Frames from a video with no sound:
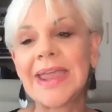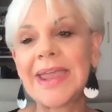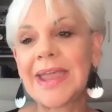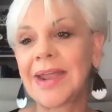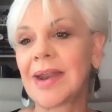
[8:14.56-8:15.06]

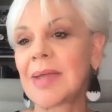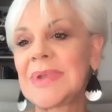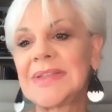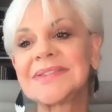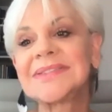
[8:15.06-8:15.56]
And I
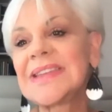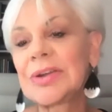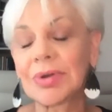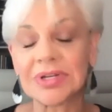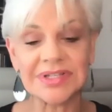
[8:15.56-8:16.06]
mean, the
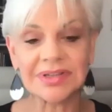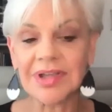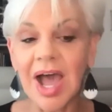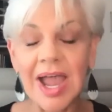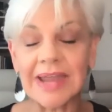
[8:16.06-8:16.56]
secret to
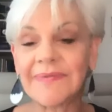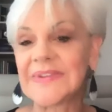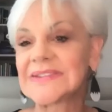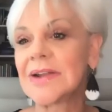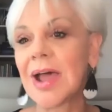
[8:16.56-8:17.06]
life
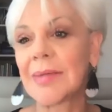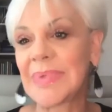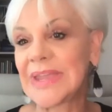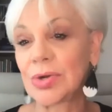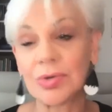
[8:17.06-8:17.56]
is not
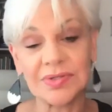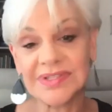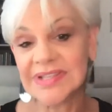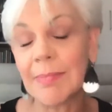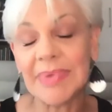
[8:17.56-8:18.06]
being who
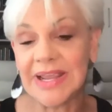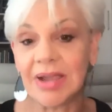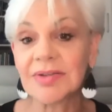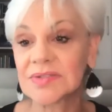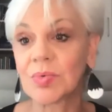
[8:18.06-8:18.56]
somebody
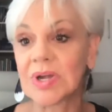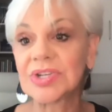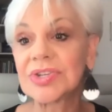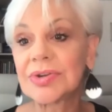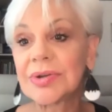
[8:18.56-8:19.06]
else
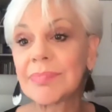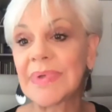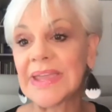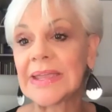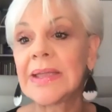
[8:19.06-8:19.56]
wants you to
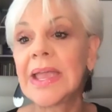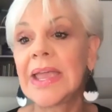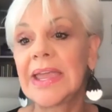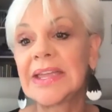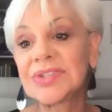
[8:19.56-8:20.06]
be.
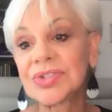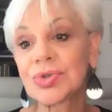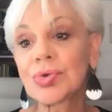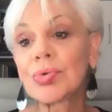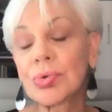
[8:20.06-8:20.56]
It's
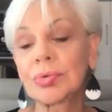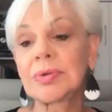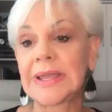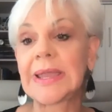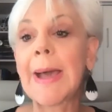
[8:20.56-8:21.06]

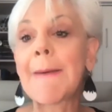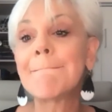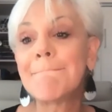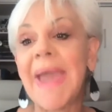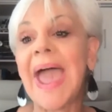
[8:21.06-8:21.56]
truly
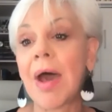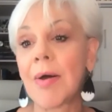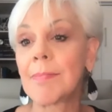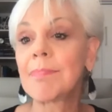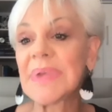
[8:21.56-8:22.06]

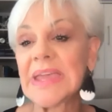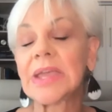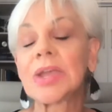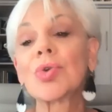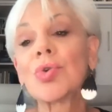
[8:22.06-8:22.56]
about
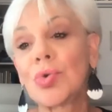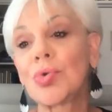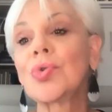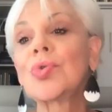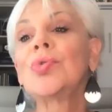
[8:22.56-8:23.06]
being
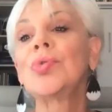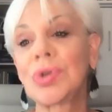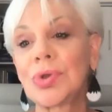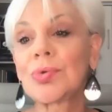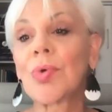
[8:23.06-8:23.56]
who
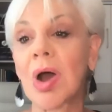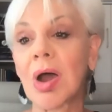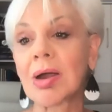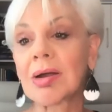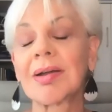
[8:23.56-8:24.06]
you
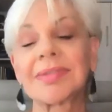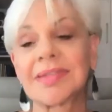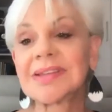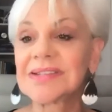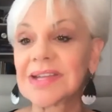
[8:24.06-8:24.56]
are
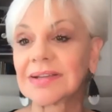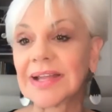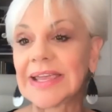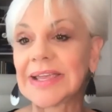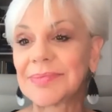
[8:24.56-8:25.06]

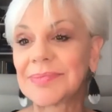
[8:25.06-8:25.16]
authentically.